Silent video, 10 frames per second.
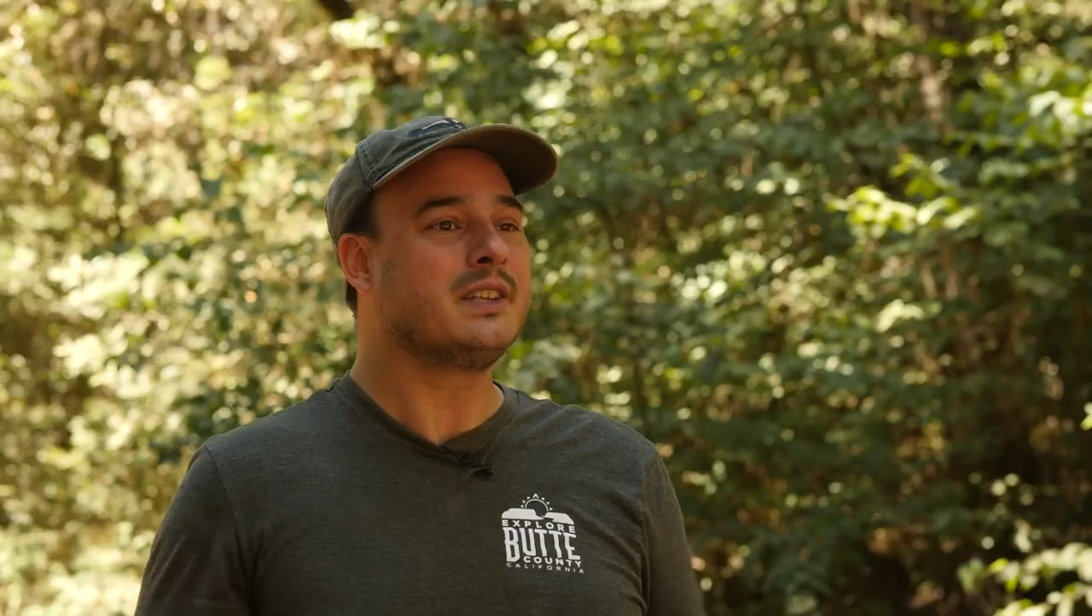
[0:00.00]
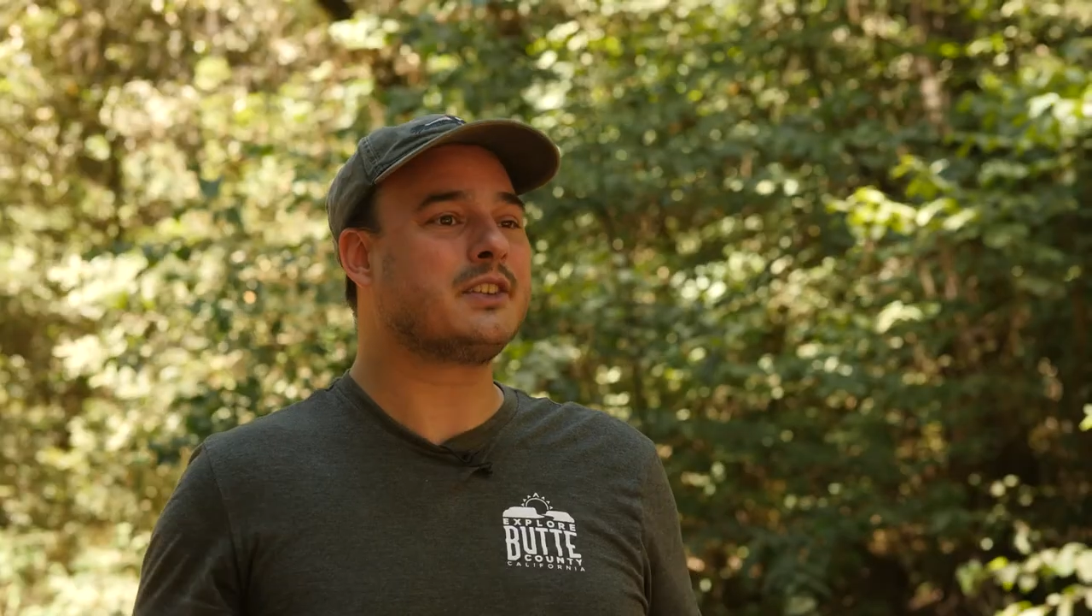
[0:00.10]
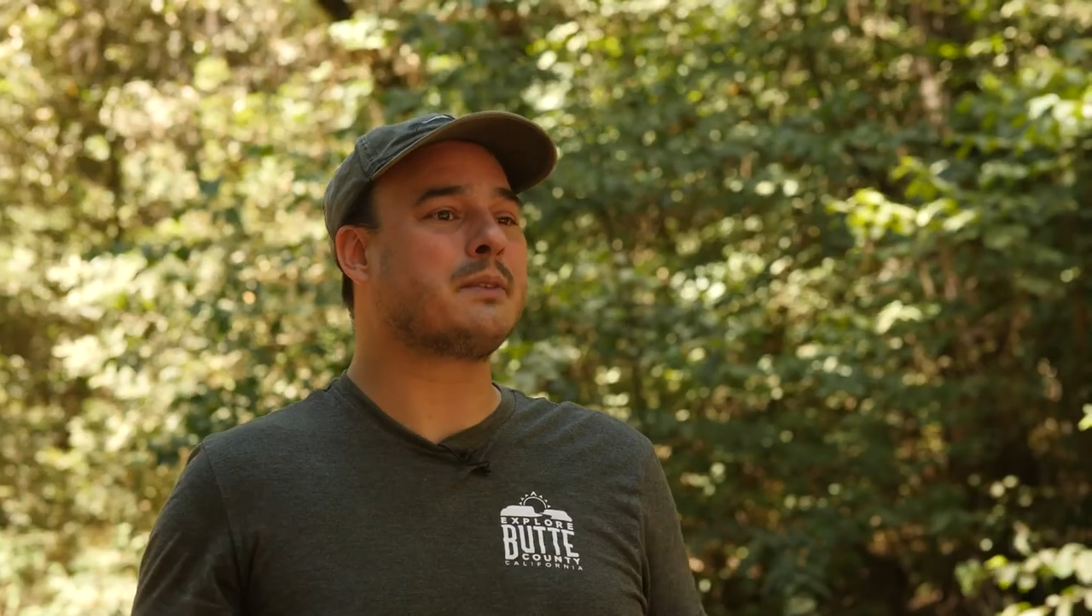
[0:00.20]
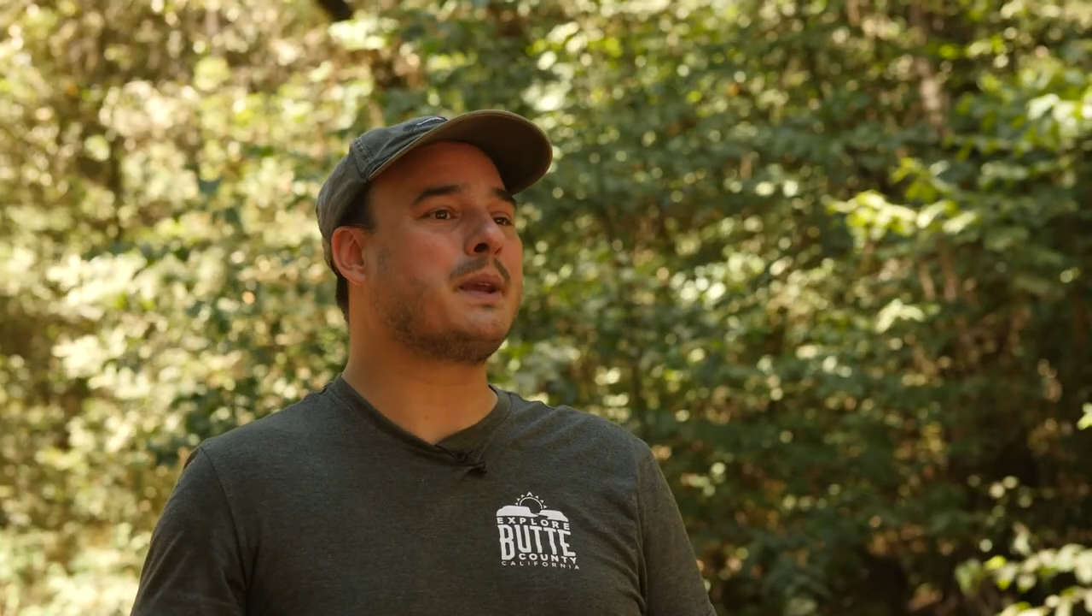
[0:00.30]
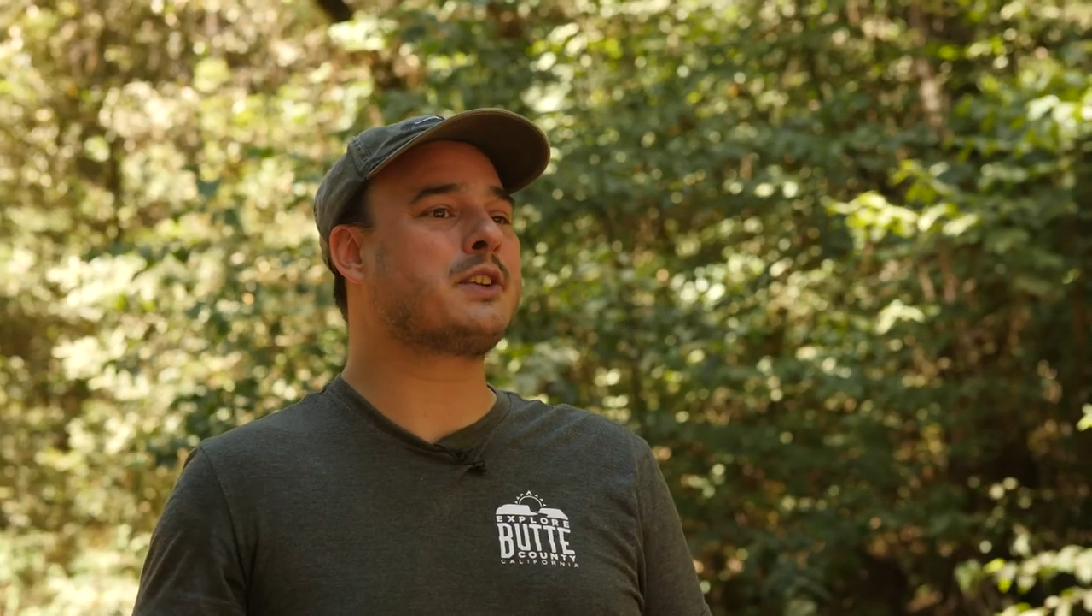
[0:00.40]

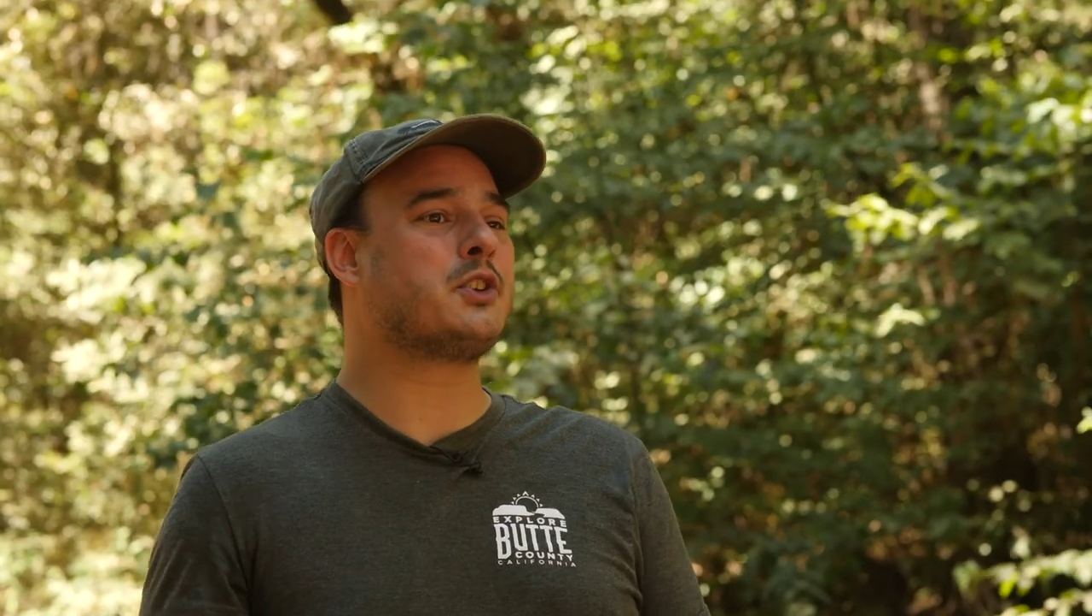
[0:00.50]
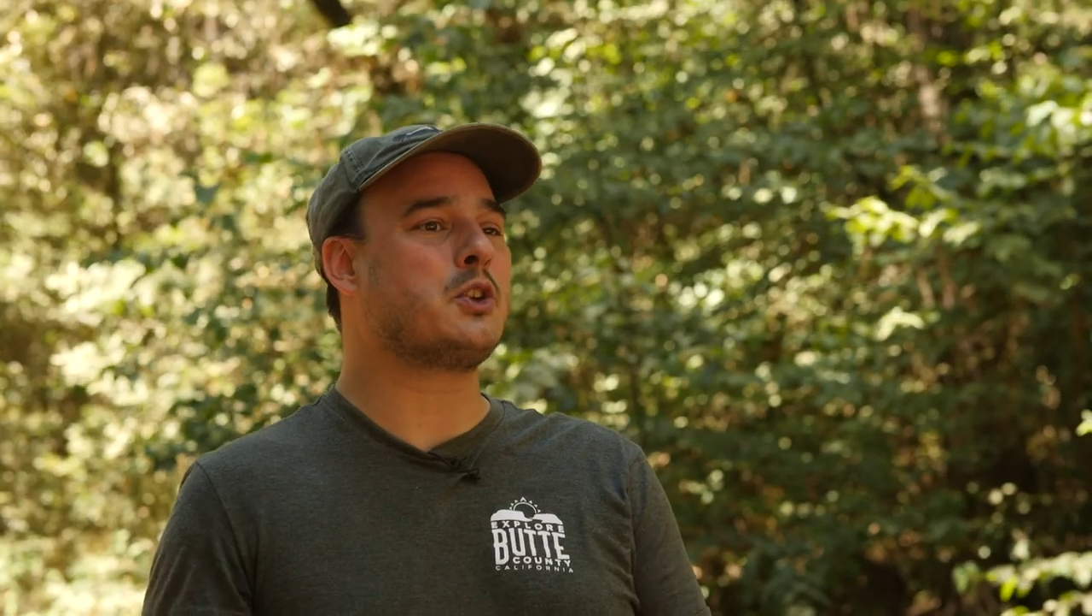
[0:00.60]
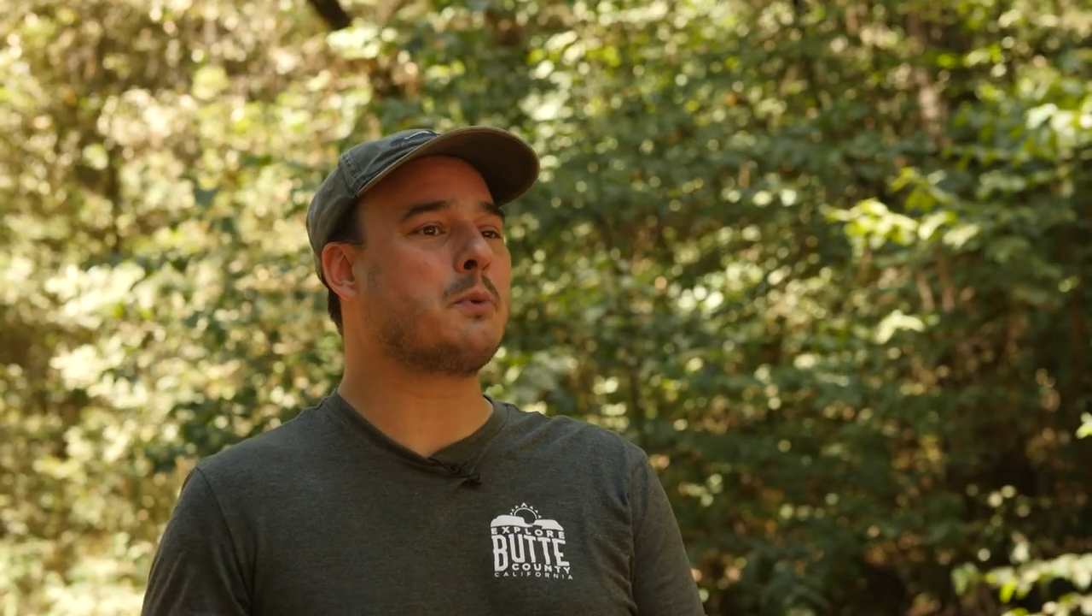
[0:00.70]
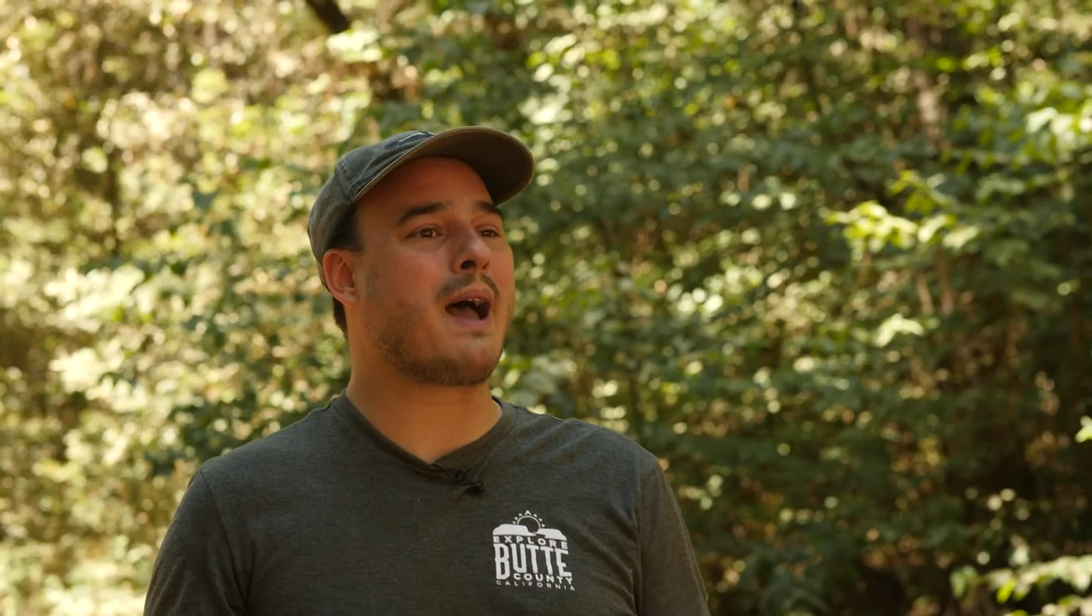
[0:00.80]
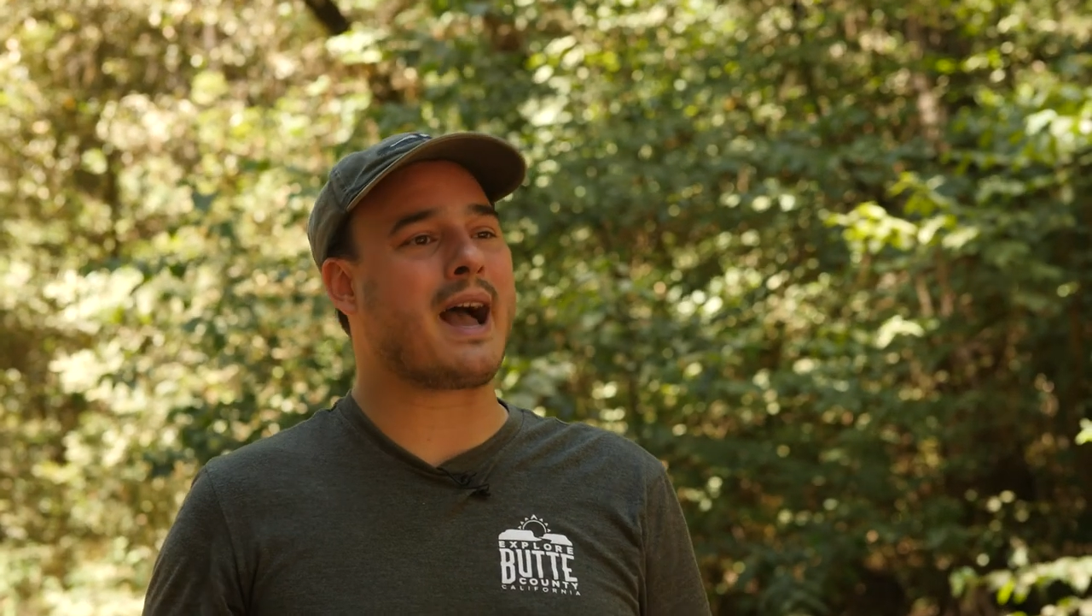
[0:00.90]
Just make sure
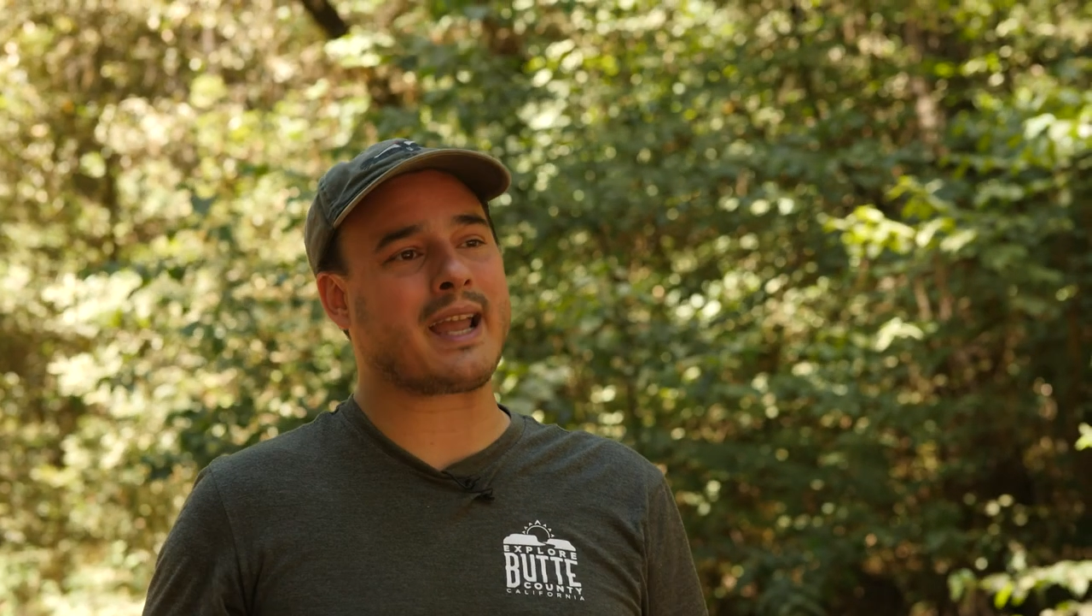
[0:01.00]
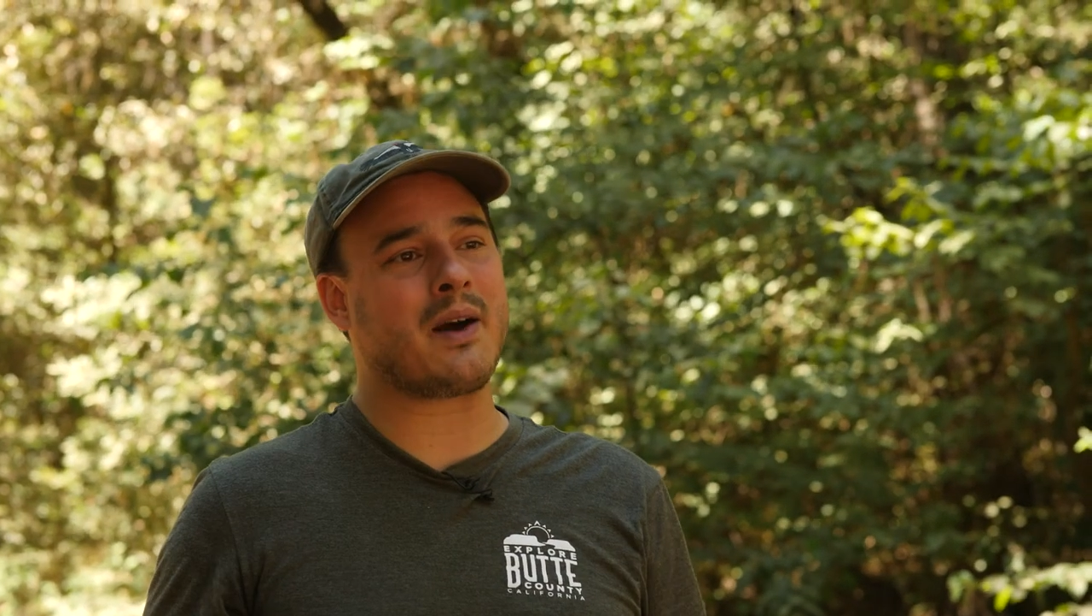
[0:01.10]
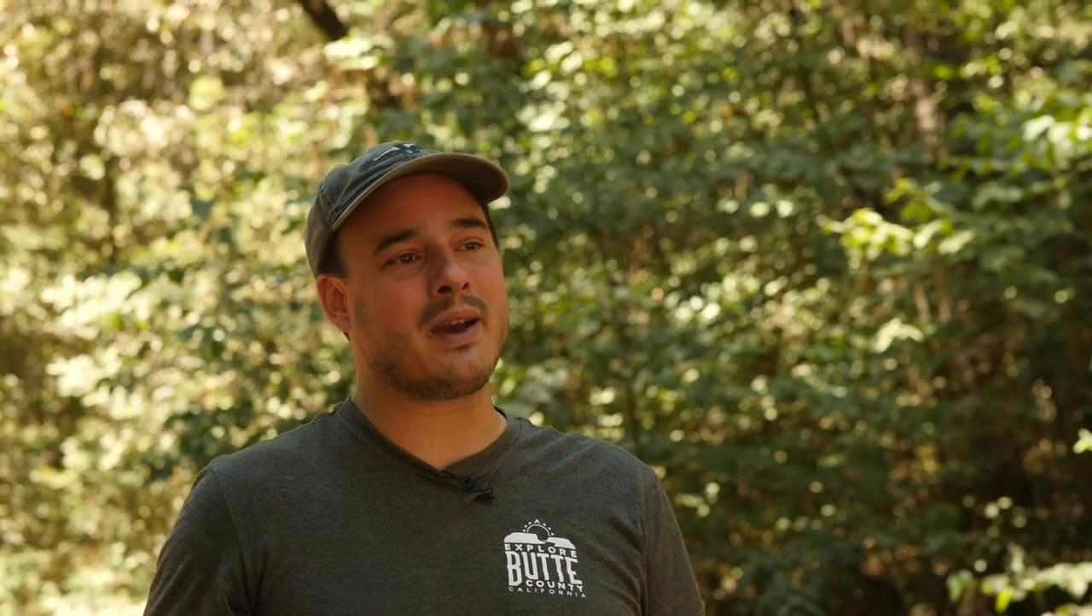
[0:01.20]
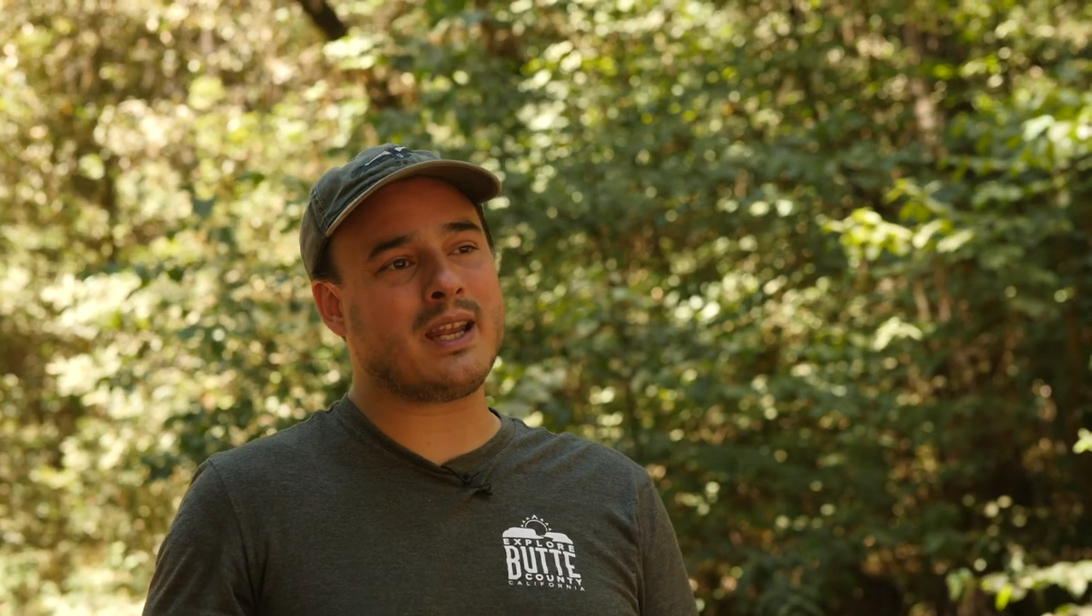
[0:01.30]
you pack out